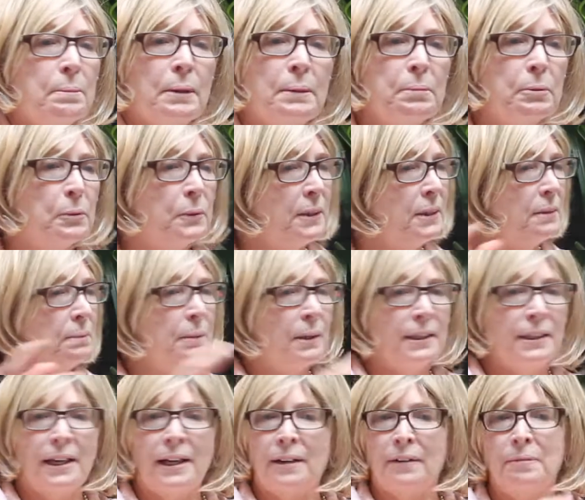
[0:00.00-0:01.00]
People we
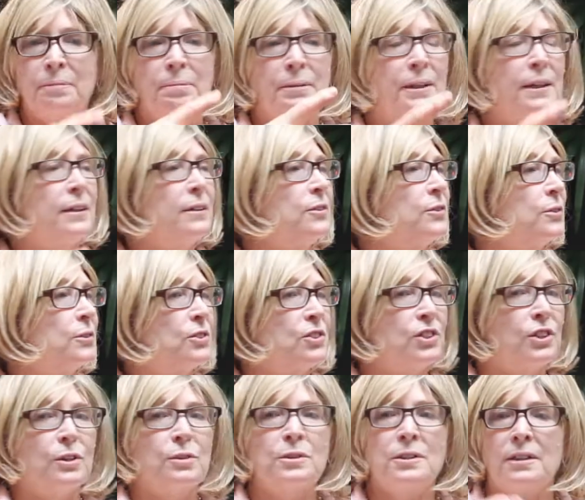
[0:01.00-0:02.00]
might not have picked or
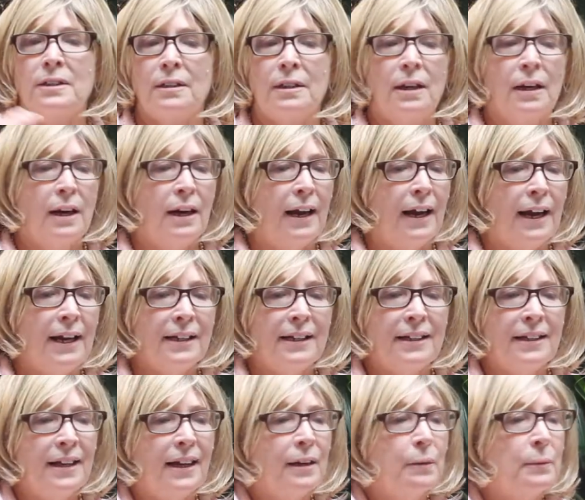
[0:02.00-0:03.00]
chosen, and
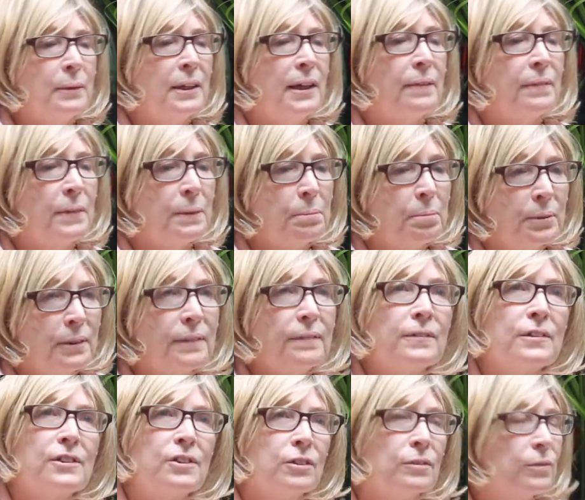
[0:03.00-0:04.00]
yet we have the
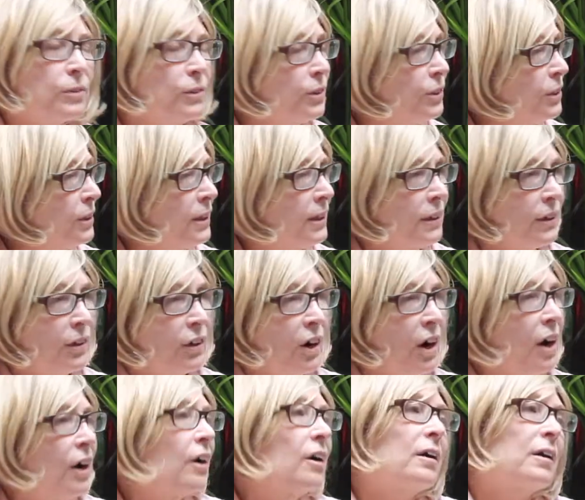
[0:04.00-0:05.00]
privilege of learning their
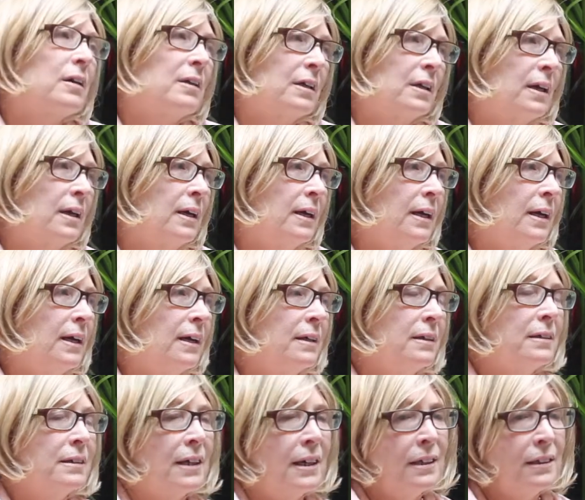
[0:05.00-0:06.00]
heart
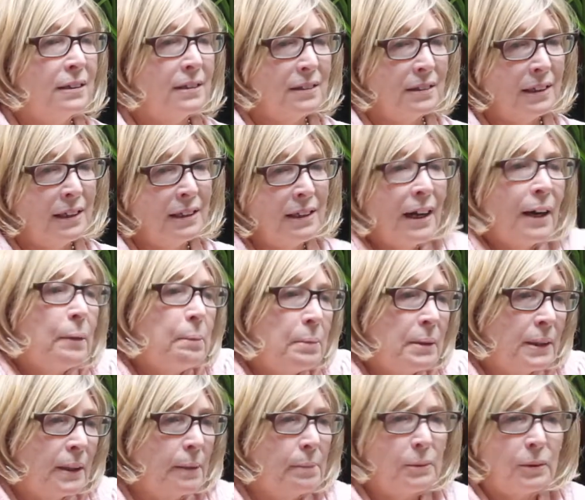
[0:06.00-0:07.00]
and
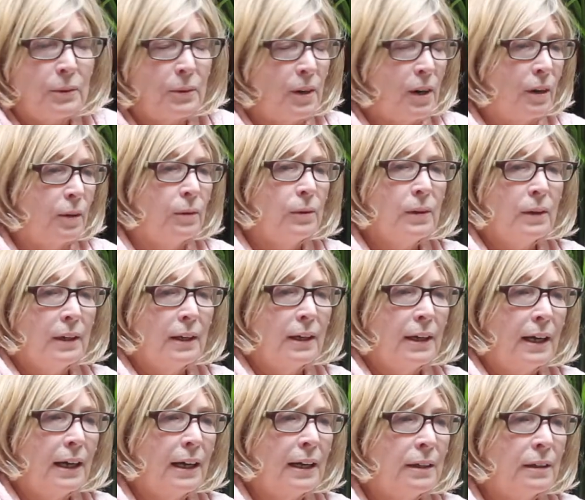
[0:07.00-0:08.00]
helping them grow.
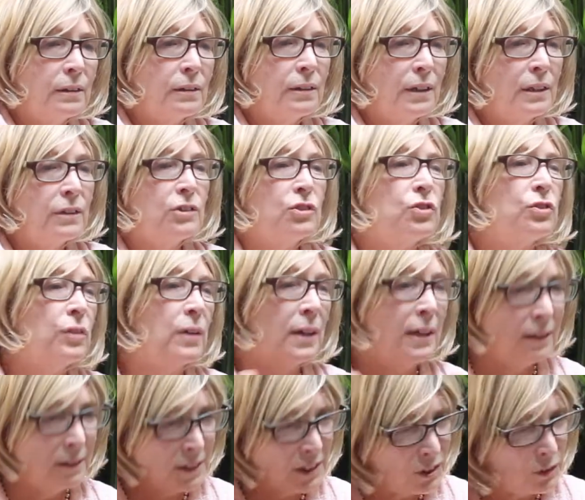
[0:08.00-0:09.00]

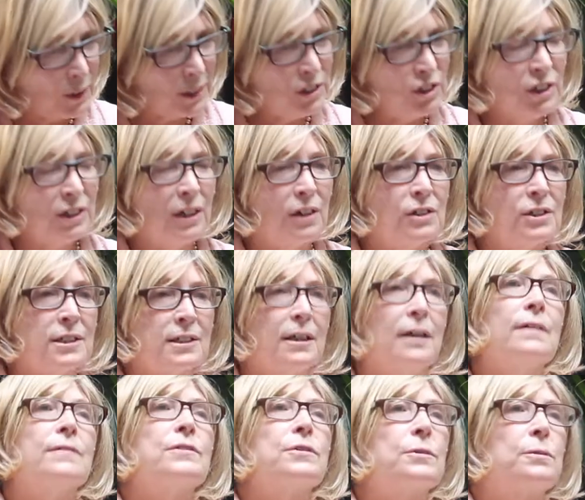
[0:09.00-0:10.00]
And stretching
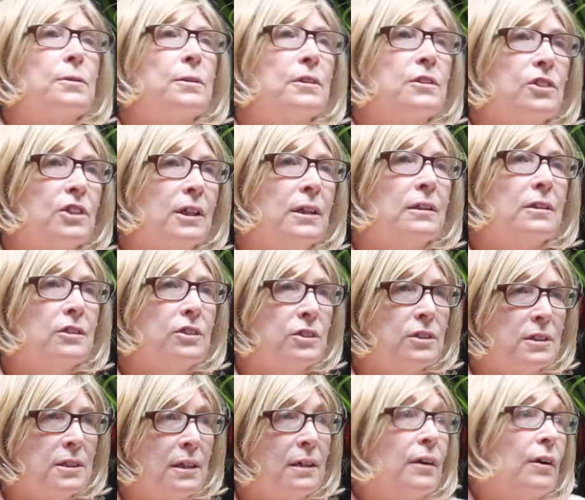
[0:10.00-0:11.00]
ourselves through the
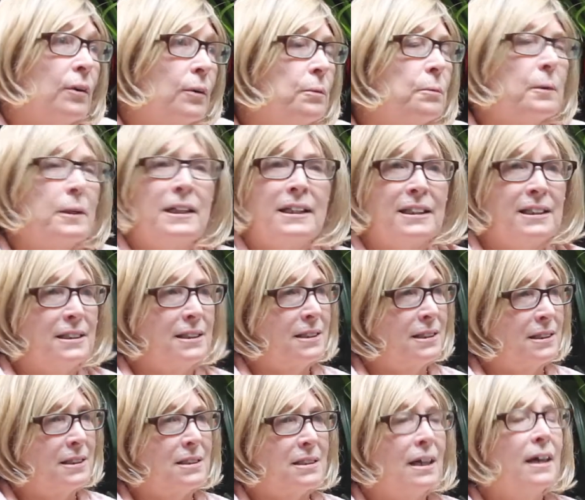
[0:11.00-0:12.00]
challenges and our own
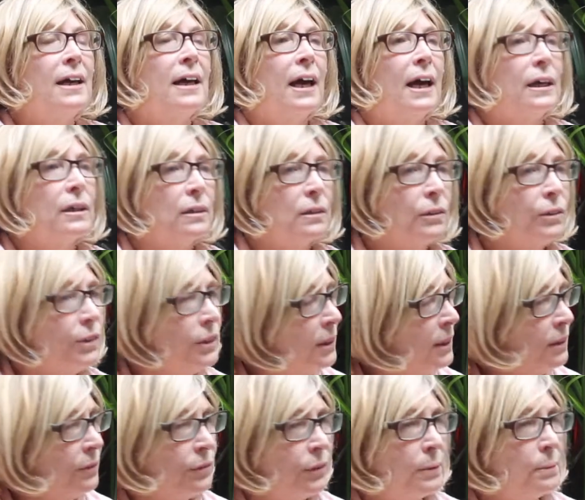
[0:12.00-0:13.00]
weaknesses and
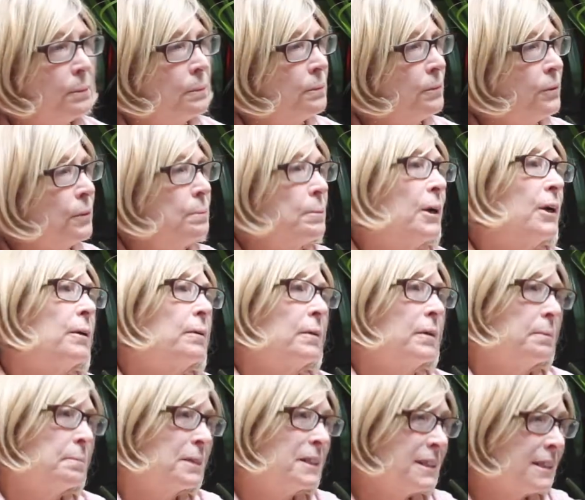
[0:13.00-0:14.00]
learning from our
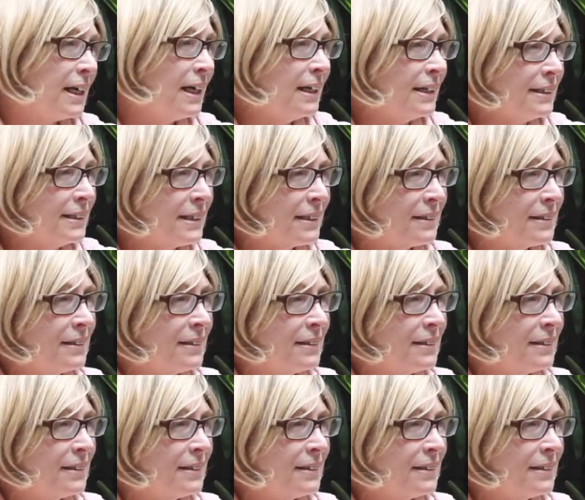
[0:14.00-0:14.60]
mistakes.